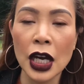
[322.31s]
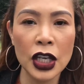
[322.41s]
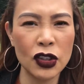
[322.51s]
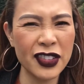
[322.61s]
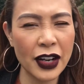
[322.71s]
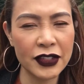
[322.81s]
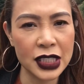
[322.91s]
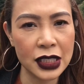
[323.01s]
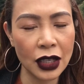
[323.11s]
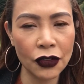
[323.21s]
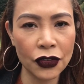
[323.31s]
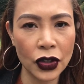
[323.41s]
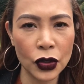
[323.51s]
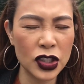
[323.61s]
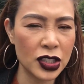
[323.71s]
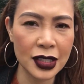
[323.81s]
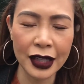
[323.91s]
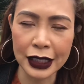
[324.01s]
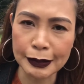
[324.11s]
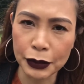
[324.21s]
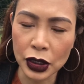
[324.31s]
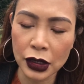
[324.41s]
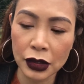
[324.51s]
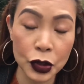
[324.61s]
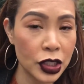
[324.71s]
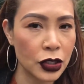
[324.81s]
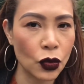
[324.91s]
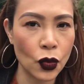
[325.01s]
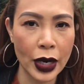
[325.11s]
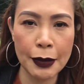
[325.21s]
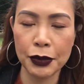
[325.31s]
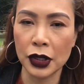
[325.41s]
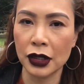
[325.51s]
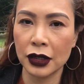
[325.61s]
You don't even have a cell phone. You just got this book, which is a great book.